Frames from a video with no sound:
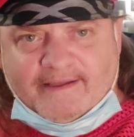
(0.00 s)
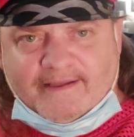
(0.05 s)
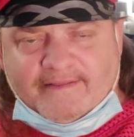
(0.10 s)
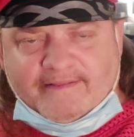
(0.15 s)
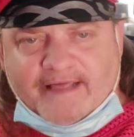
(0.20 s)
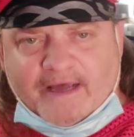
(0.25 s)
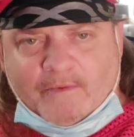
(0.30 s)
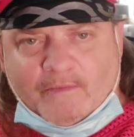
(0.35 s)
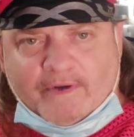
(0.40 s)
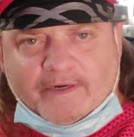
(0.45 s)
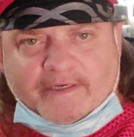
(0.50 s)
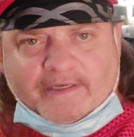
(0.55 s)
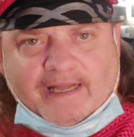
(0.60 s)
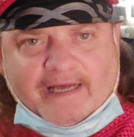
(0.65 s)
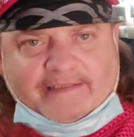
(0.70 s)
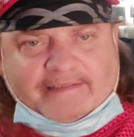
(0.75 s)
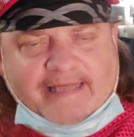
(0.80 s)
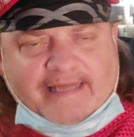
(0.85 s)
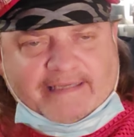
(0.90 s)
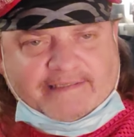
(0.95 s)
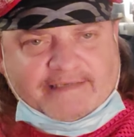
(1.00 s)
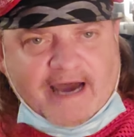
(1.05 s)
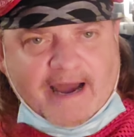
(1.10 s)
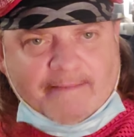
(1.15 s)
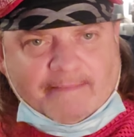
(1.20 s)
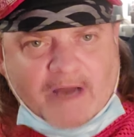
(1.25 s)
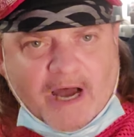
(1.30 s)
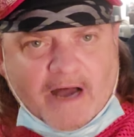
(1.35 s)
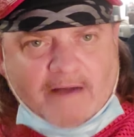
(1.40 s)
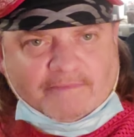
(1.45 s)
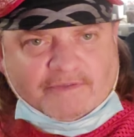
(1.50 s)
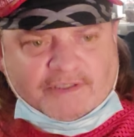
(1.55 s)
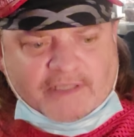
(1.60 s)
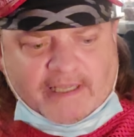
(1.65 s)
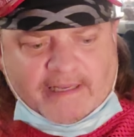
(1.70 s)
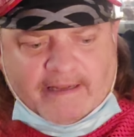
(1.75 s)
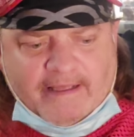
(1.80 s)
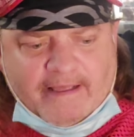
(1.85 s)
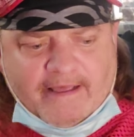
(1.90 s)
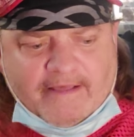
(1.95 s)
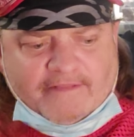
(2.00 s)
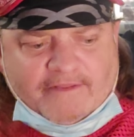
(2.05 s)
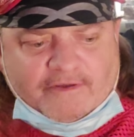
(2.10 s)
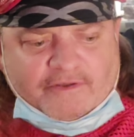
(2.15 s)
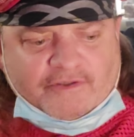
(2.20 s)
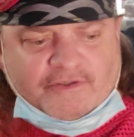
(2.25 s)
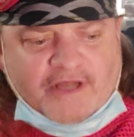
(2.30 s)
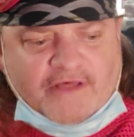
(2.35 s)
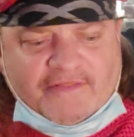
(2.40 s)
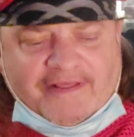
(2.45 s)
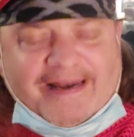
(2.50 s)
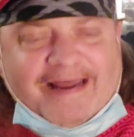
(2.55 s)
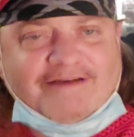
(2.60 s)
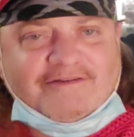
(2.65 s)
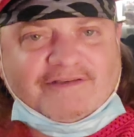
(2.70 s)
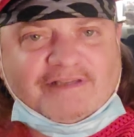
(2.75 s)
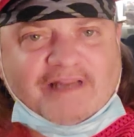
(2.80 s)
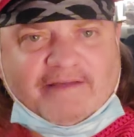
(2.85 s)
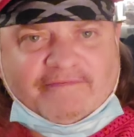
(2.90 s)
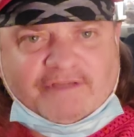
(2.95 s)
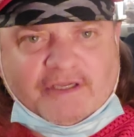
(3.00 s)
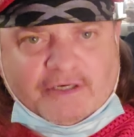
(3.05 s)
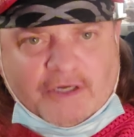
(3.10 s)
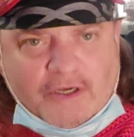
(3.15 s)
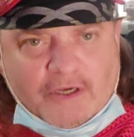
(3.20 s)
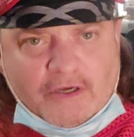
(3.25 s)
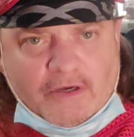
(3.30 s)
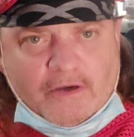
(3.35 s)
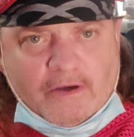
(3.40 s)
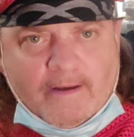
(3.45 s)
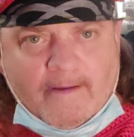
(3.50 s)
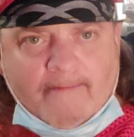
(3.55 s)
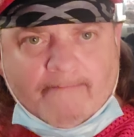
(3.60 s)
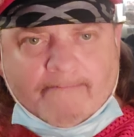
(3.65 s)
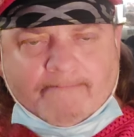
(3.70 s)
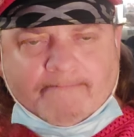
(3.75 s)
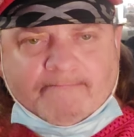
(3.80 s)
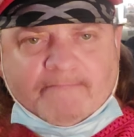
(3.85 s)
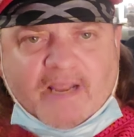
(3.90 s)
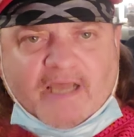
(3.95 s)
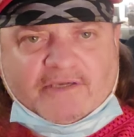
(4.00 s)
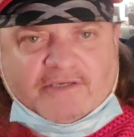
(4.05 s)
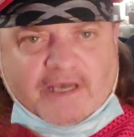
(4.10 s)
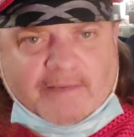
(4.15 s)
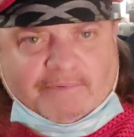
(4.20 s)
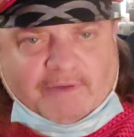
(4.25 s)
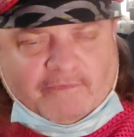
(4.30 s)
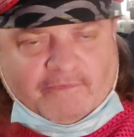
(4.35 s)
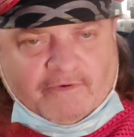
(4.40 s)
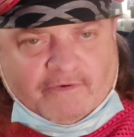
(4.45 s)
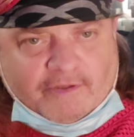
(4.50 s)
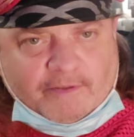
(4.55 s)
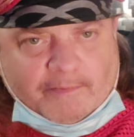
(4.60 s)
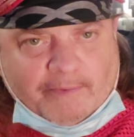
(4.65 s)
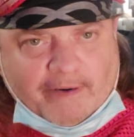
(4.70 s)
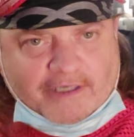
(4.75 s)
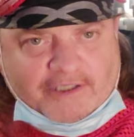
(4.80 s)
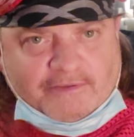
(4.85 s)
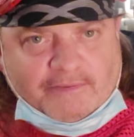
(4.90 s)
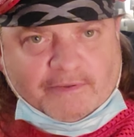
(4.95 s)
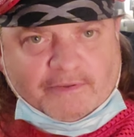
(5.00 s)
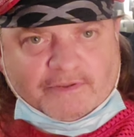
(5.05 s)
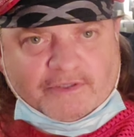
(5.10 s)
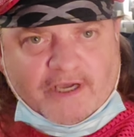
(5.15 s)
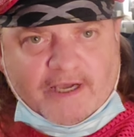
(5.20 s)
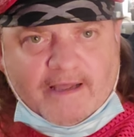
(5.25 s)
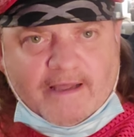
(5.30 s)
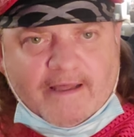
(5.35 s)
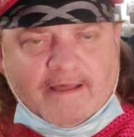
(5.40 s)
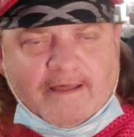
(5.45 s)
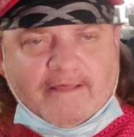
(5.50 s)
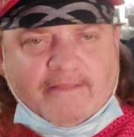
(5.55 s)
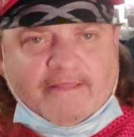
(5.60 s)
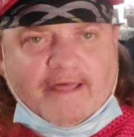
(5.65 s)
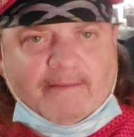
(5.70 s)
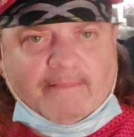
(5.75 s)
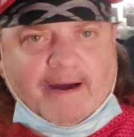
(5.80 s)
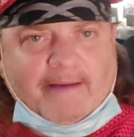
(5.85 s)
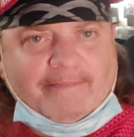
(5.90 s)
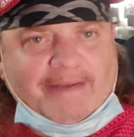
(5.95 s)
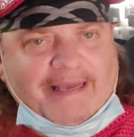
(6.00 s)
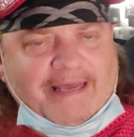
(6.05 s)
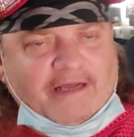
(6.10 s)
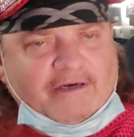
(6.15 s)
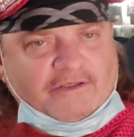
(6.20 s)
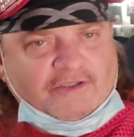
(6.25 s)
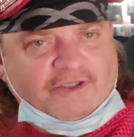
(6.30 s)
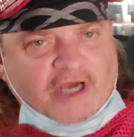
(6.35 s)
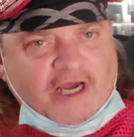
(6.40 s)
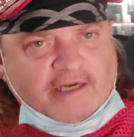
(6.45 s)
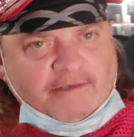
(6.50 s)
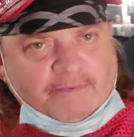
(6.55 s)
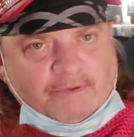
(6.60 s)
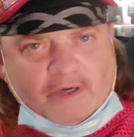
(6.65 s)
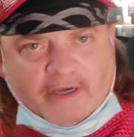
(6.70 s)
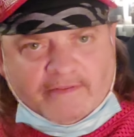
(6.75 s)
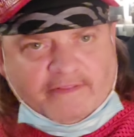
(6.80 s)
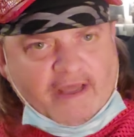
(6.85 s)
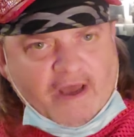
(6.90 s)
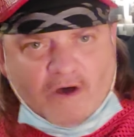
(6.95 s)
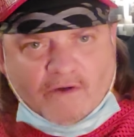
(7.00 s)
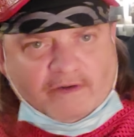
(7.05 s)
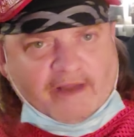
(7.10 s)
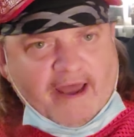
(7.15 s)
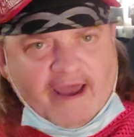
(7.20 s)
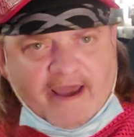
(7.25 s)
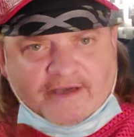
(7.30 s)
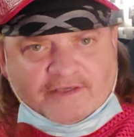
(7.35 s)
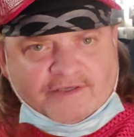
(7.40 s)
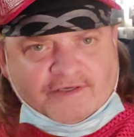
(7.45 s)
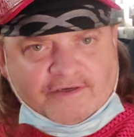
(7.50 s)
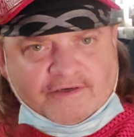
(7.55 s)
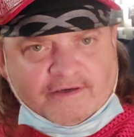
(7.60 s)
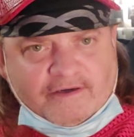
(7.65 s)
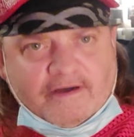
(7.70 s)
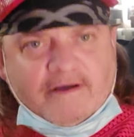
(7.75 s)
that when, like, that time comes that there's nothing else left to do except look for the principles that might be interchangeable, and the only answer,